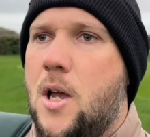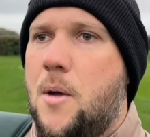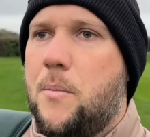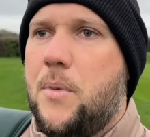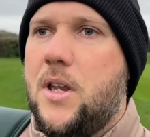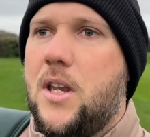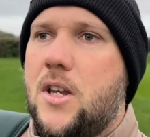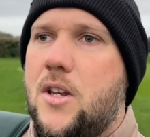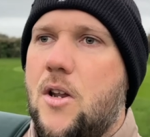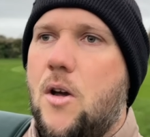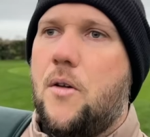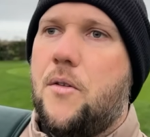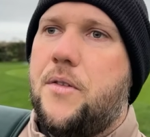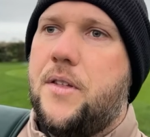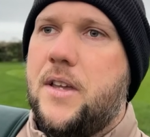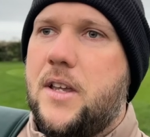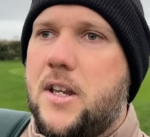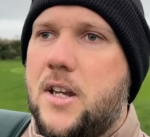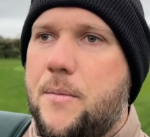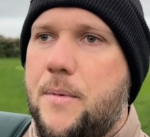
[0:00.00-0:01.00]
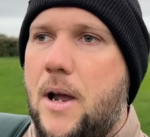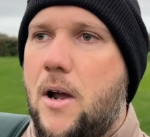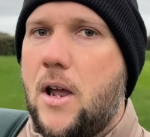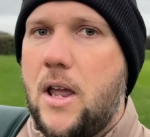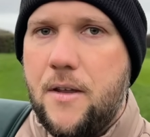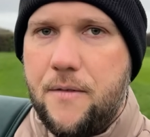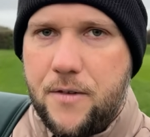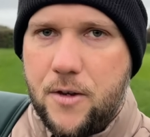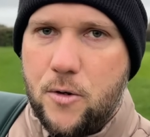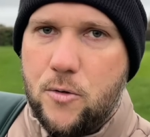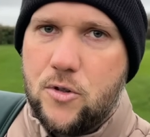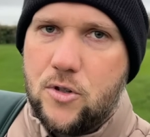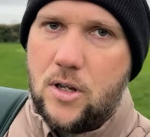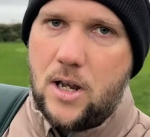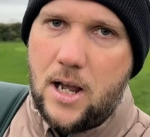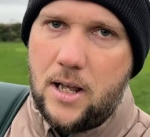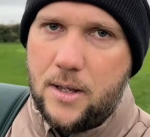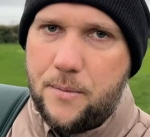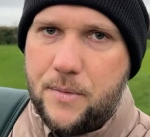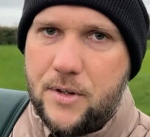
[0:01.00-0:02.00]
But you're not thinking about if you
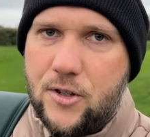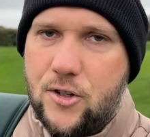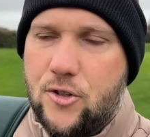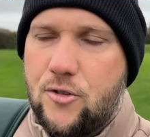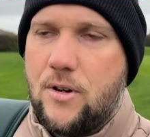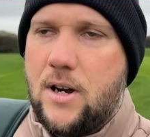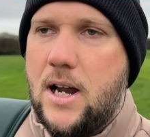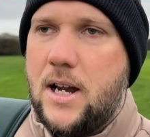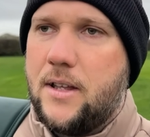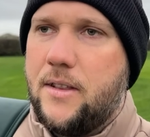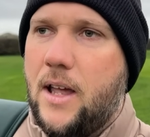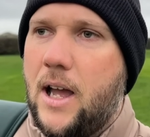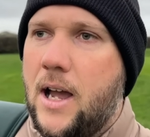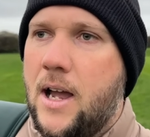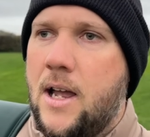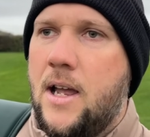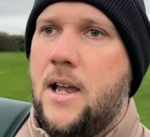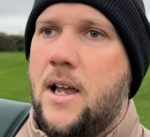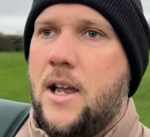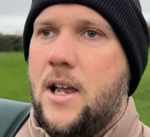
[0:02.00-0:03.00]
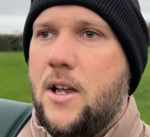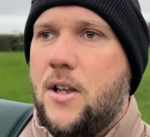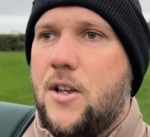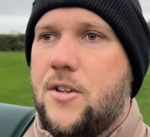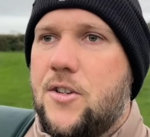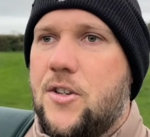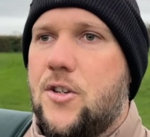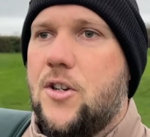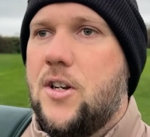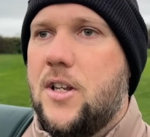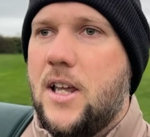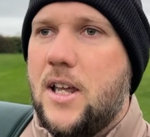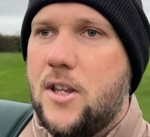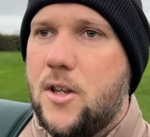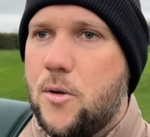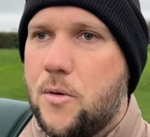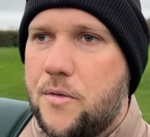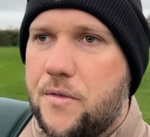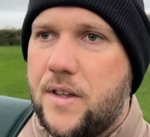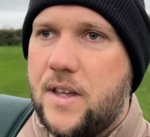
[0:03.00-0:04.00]
slightly misstrike that. This is going to get
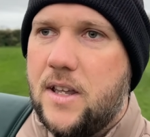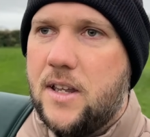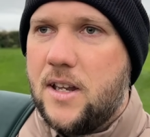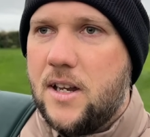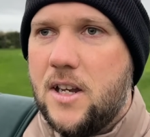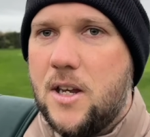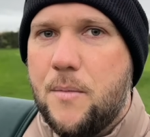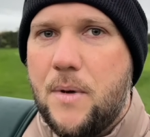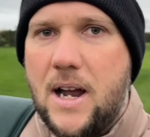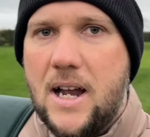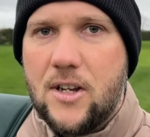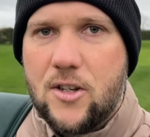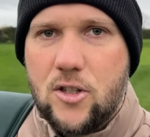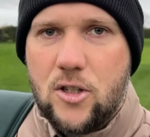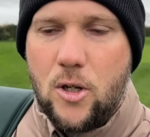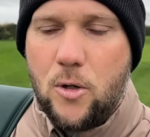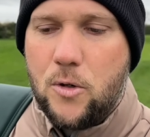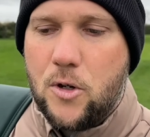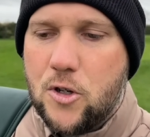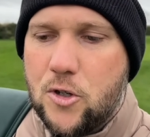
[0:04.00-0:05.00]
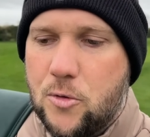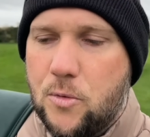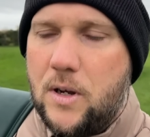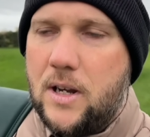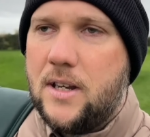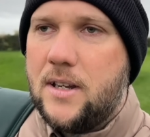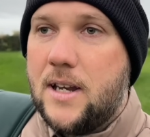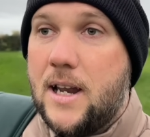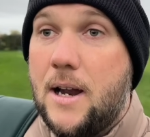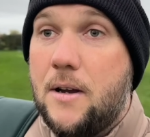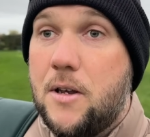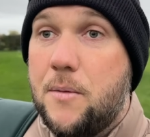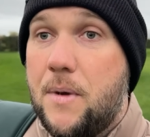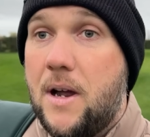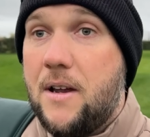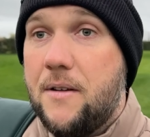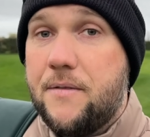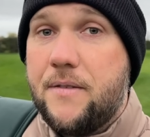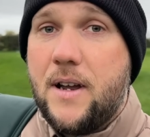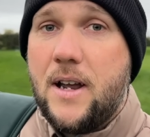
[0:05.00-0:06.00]
you thinking. You might slow your swing down. You
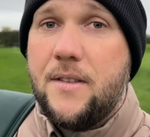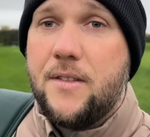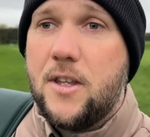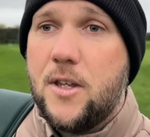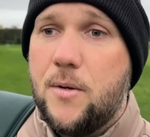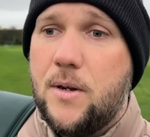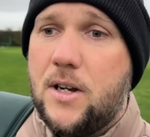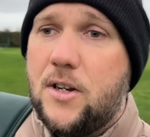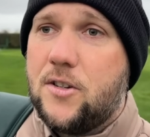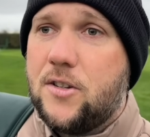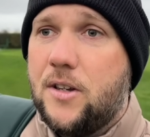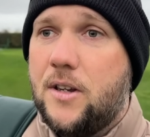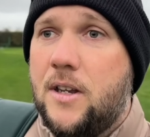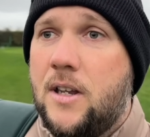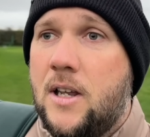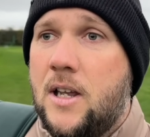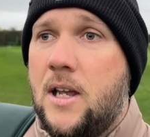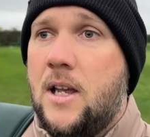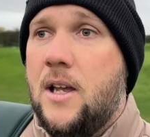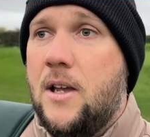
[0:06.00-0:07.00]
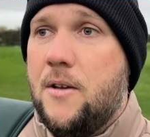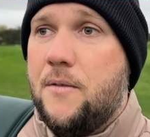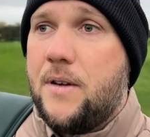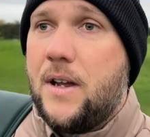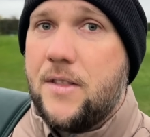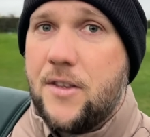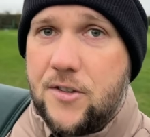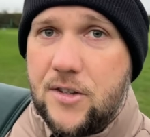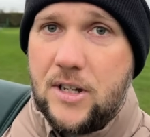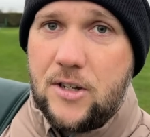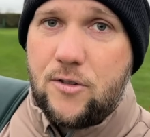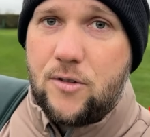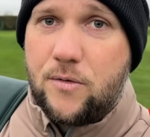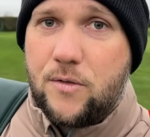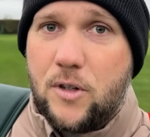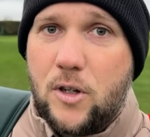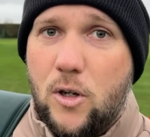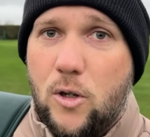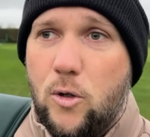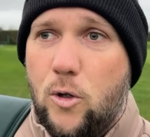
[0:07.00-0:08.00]
might find that you actually find the centre of
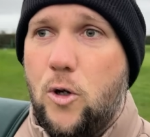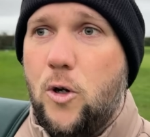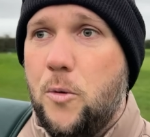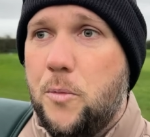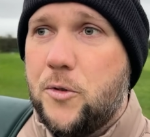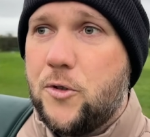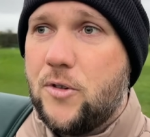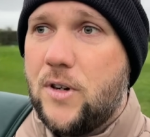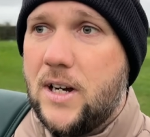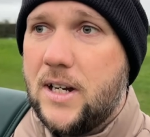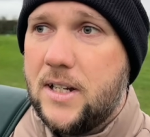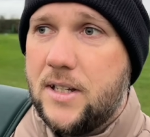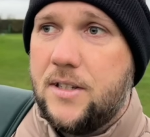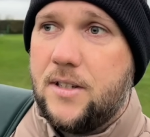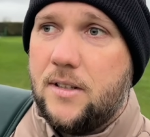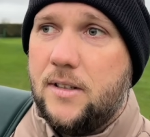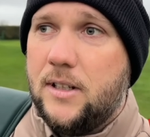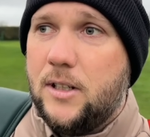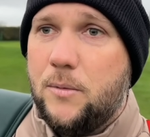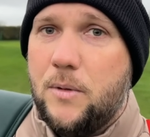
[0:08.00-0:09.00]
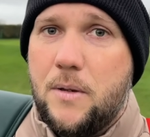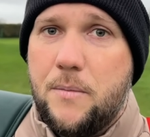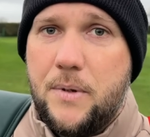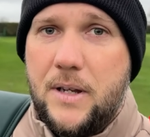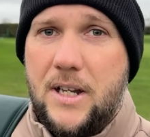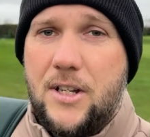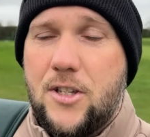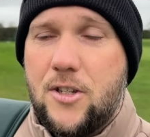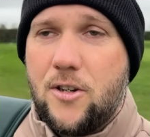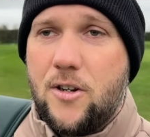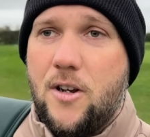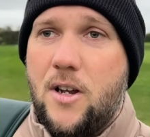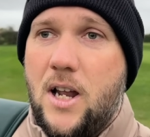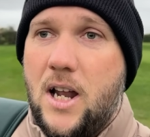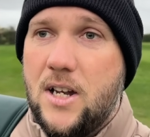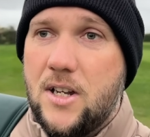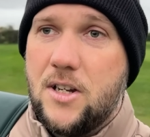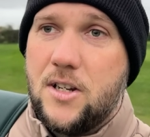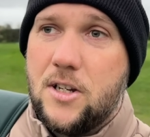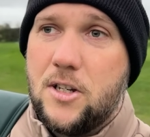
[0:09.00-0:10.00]
the club, strike it a little bit better,
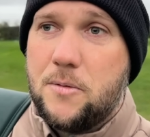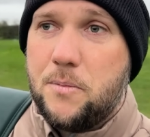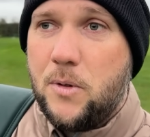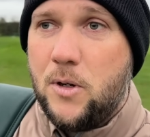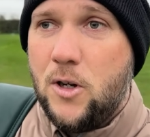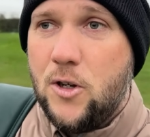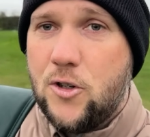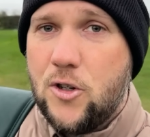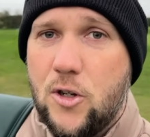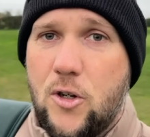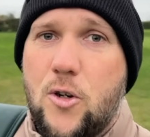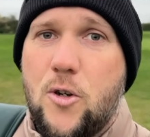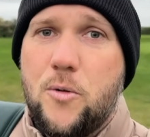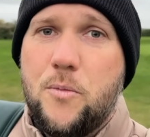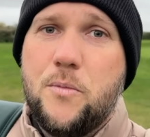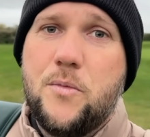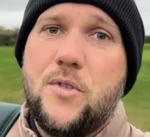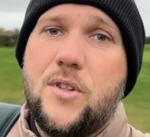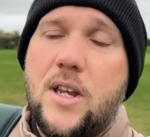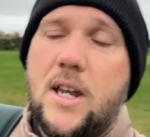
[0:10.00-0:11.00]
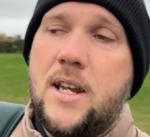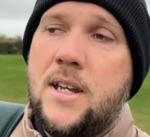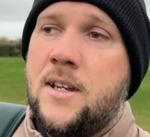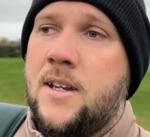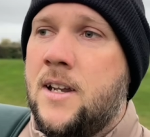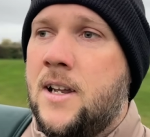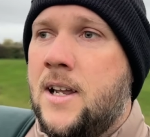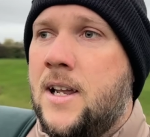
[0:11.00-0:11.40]
and your dispersion comes in,